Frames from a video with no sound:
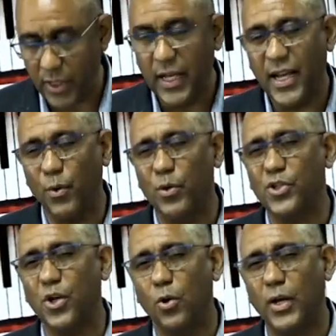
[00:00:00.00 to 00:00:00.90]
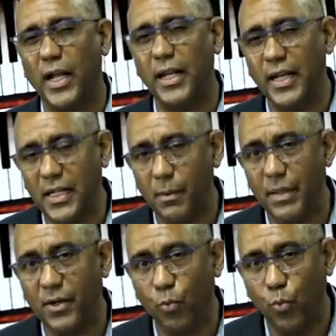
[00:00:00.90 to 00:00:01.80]
it will sound a little
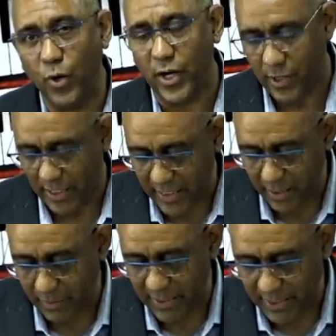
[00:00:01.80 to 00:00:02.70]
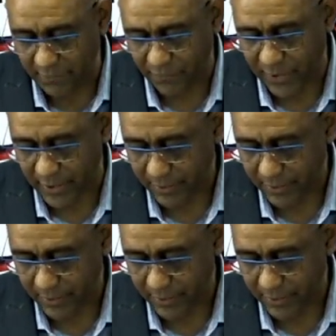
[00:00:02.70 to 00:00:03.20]
bit weird, a little bit different.